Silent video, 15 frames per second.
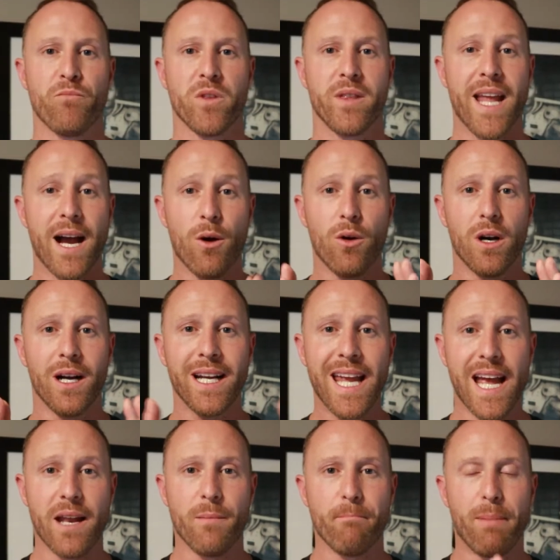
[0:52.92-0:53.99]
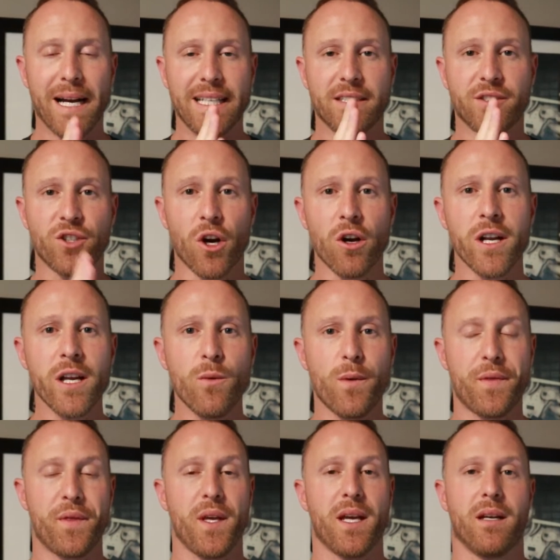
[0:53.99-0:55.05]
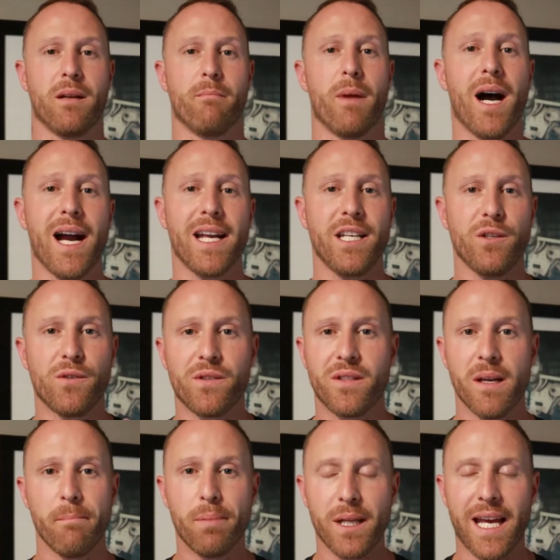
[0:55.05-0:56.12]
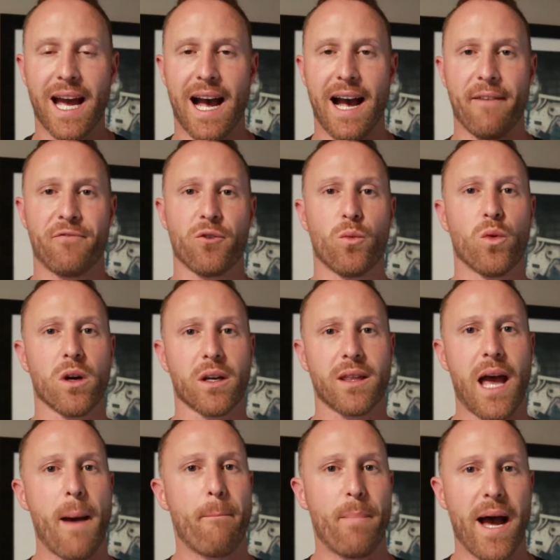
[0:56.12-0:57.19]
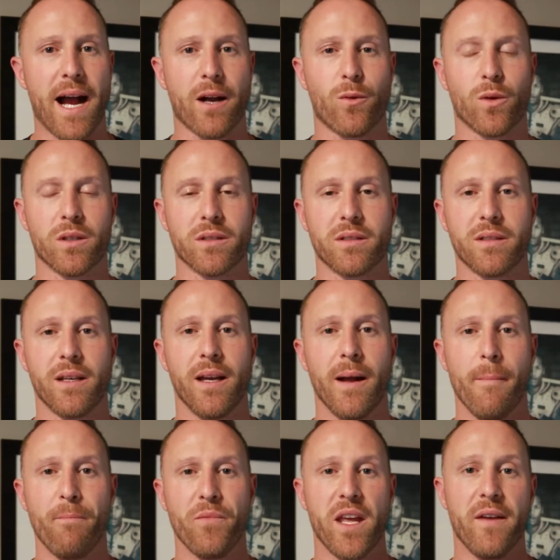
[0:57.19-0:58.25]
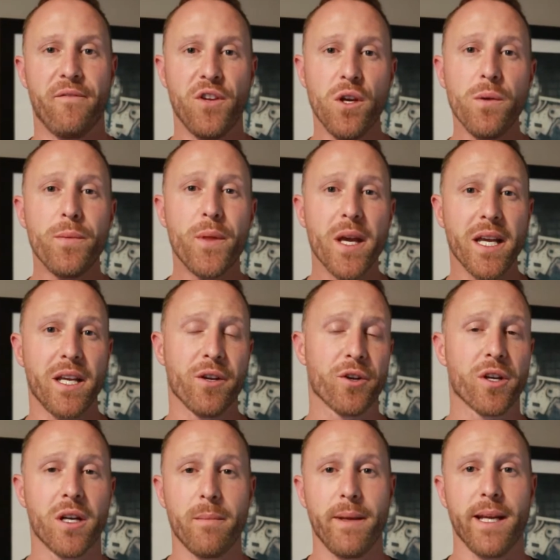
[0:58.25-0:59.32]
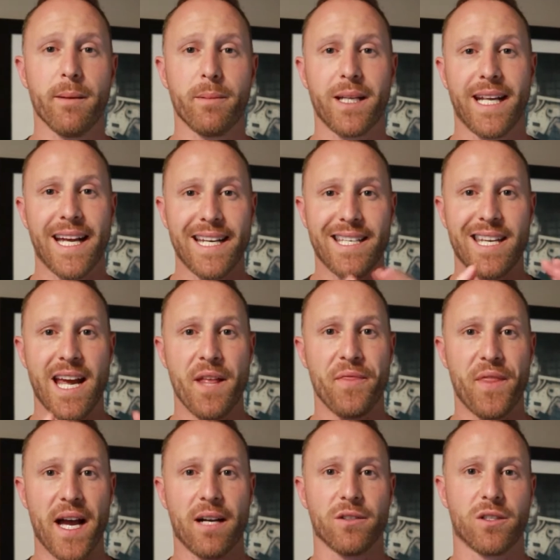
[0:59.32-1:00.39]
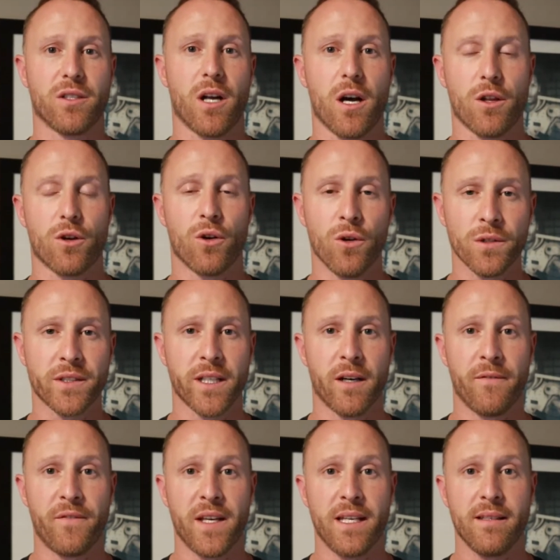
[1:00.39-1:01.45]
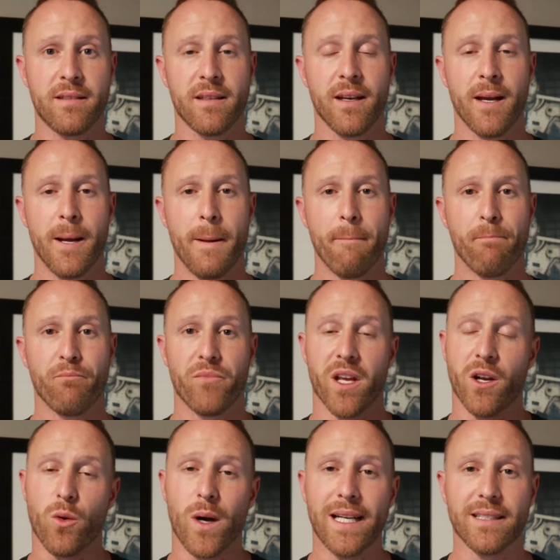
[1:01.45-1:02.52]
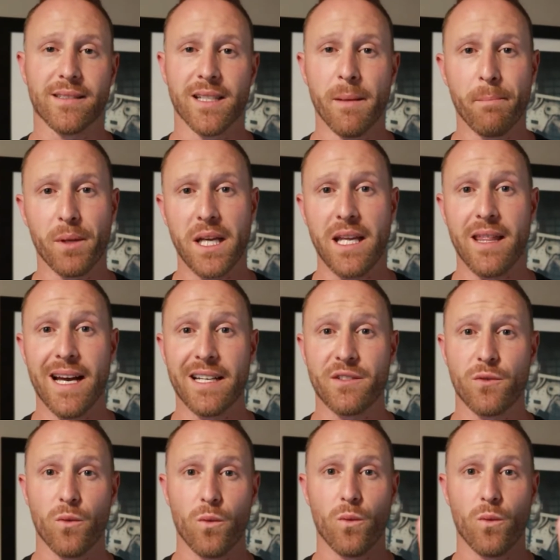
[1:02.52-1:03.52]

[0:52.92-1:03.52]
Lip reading: Now, again, by starting with the end in mind, you simply have to work that backwards. If you think you're gonna be able to get $10,000 wholesale fees, then quite simply, that's